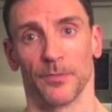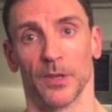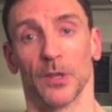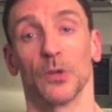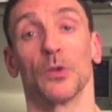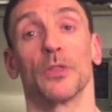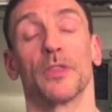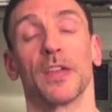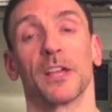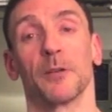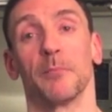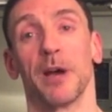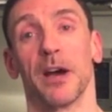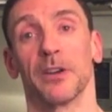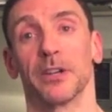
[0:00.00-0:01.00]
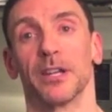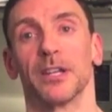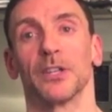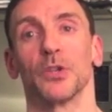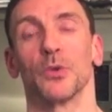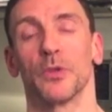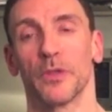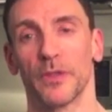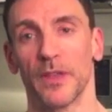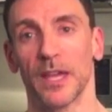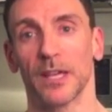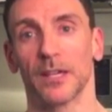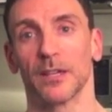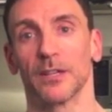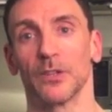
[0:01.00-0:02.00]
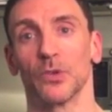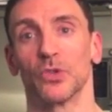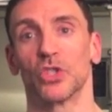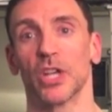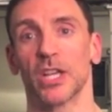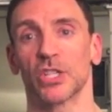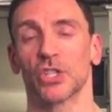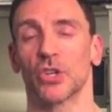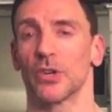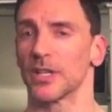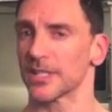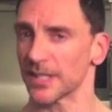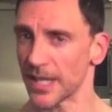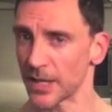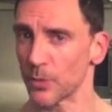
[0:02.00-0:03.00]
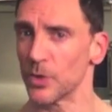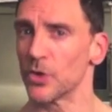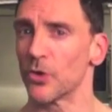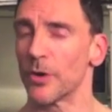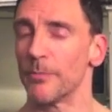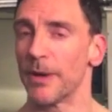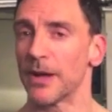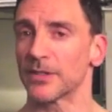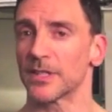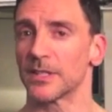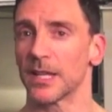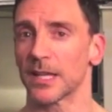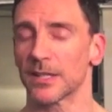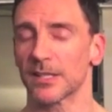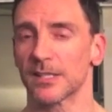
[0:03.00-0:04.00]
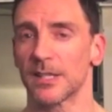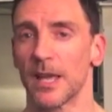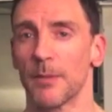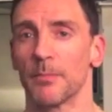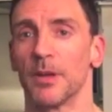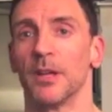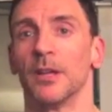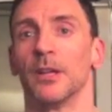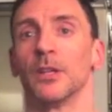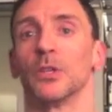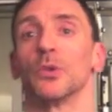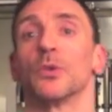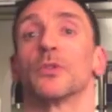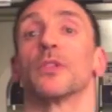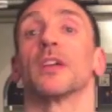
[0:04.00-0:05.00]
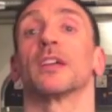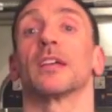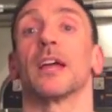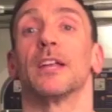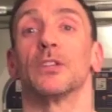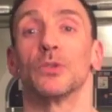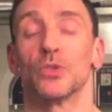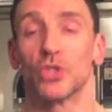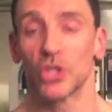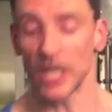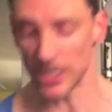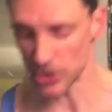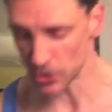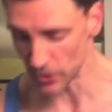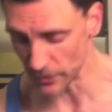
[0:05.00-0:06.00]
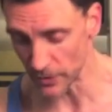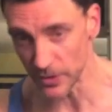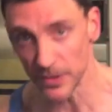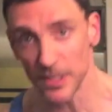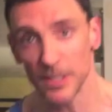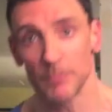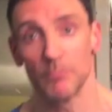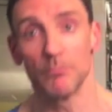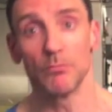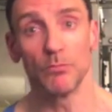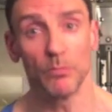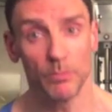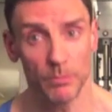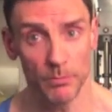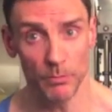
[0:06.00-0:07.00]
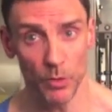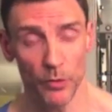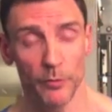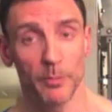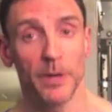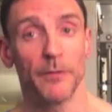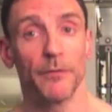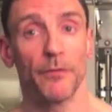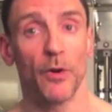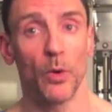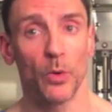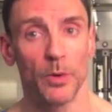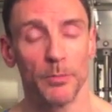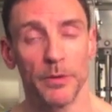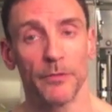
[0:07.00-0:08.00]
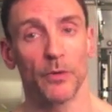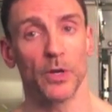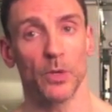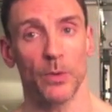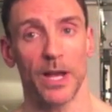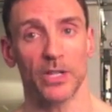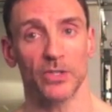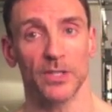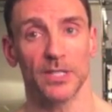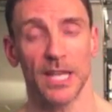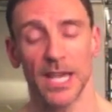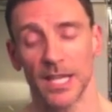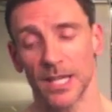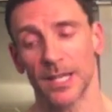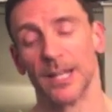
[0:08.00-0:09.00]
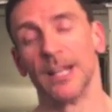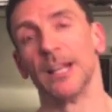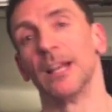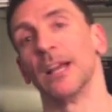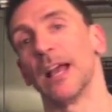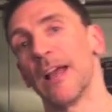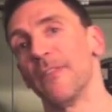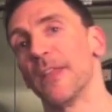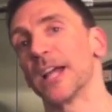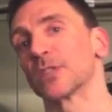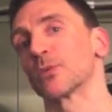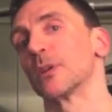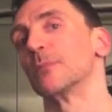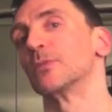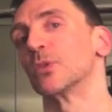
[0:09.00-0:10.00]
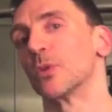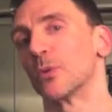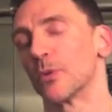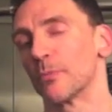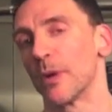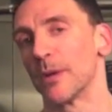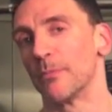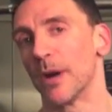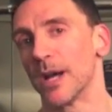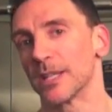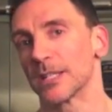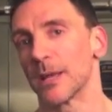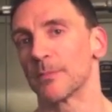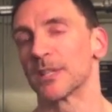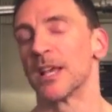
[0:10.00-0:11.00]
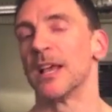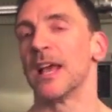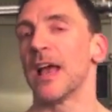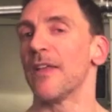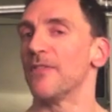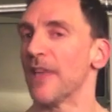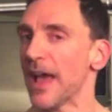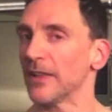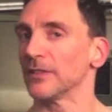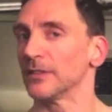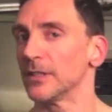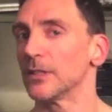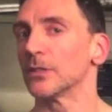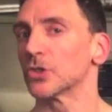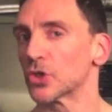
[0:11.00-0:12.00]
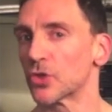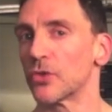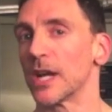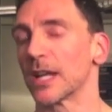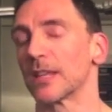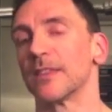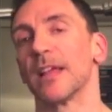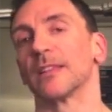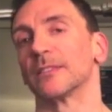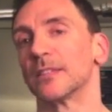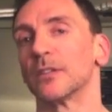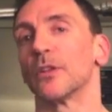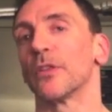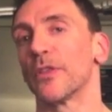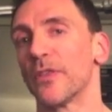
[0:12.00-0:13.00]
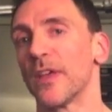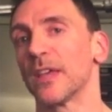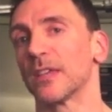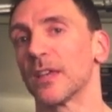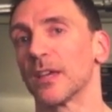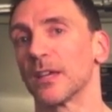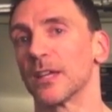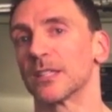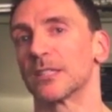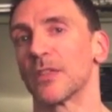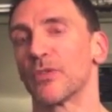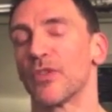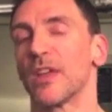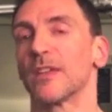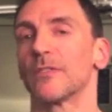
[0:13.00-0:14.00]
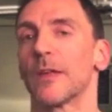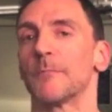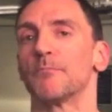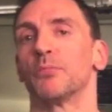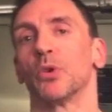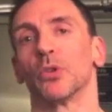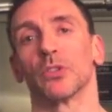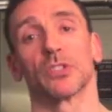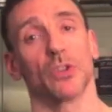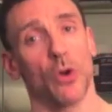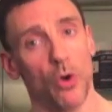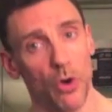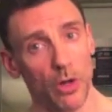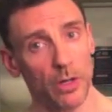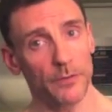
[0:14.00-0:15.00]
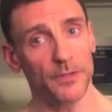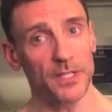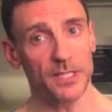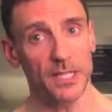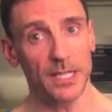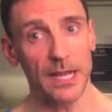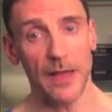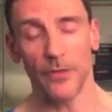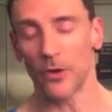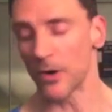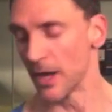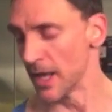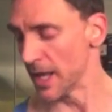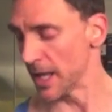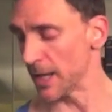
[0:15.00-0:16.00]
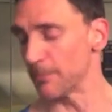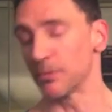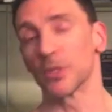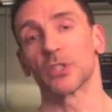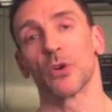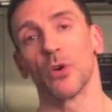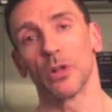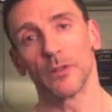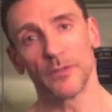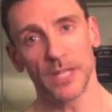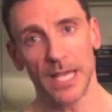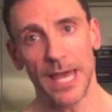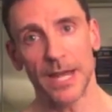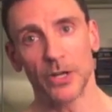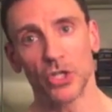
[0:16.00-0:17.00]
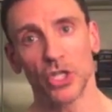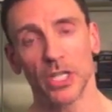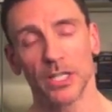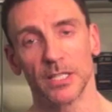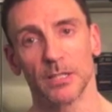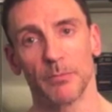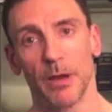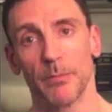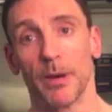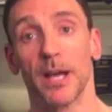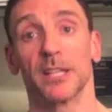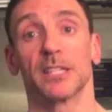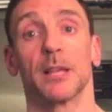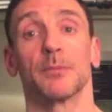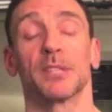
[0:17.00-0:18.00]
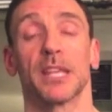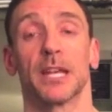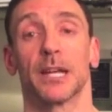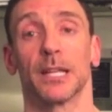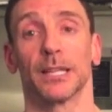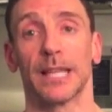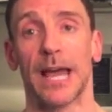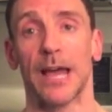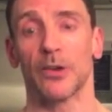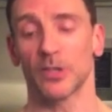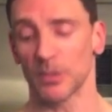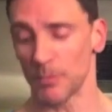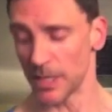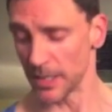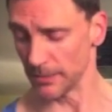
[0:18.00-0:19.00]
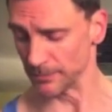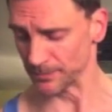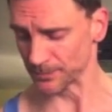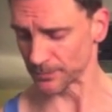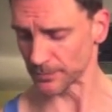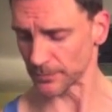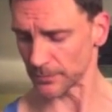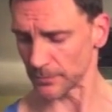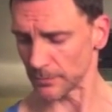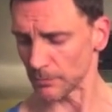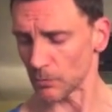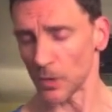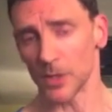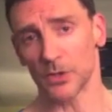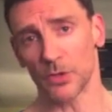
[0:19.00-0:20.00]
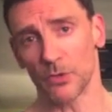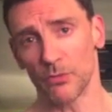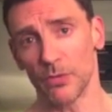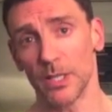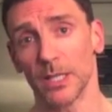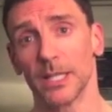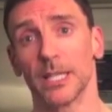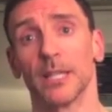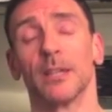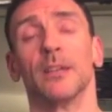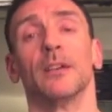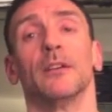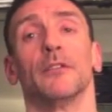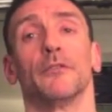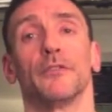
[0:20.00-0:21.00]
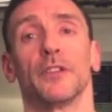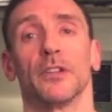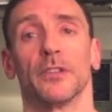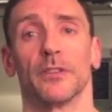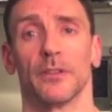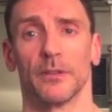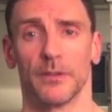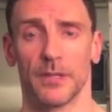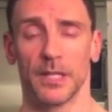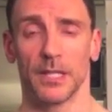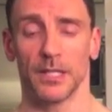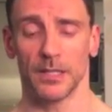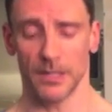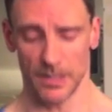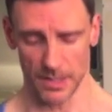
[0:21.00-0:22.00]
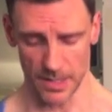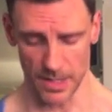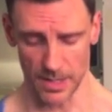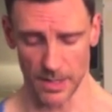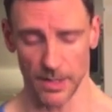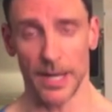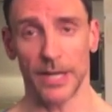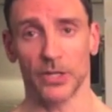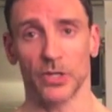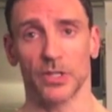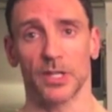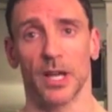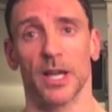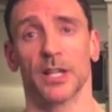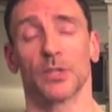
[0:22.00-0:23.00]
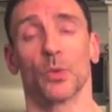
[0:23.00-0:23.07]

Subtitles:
You think about it. You think, you gesture. It's like when you're about to take a step. You think and you gesture. There's this movement forward before you actually take it. And that's what I'm doing with my biceps. And that little trick, that little thinking is the thing that pulls all of this together. It puts all of the energy into my biceps and it allows me to really feel the exercise